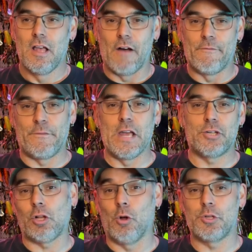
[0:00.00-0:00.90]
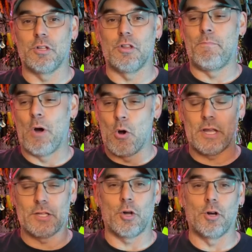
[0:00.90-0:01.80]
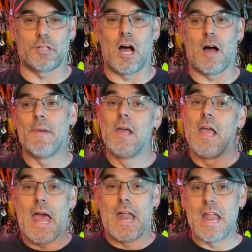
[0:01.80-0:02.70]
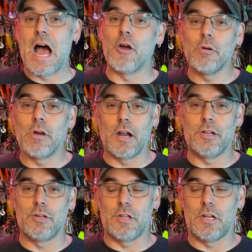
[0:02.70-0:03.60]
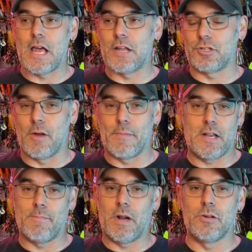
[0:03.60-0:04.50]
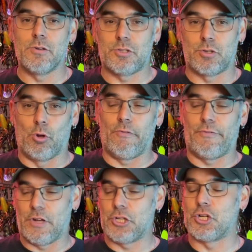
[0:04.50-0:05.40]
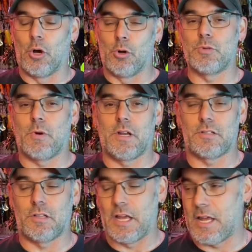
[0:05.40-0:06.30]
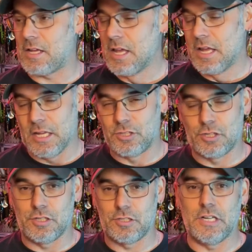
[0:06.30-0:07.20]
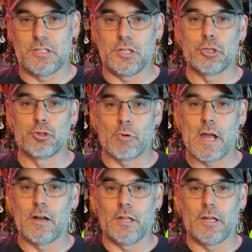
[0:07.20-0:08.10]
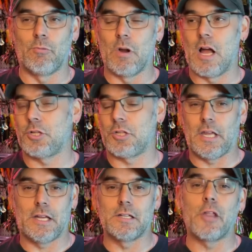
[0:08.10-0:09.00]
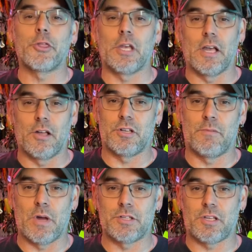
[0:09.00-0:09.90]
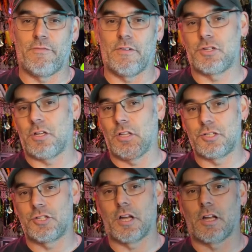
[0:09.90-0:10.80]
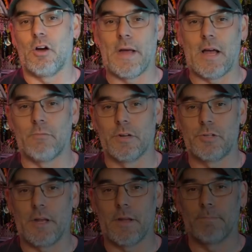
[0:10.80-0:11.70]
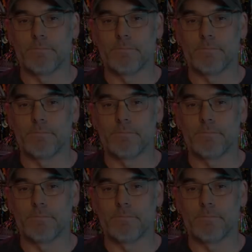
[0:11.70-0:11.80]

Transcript: a fish close to the boat, it's hooked up, and now you got to do the net job. Anybody who's solo fish knows what it's like. It's just it's an adrenaline rush like nothing else in musky fishing. Let's check out Matt Ridgway.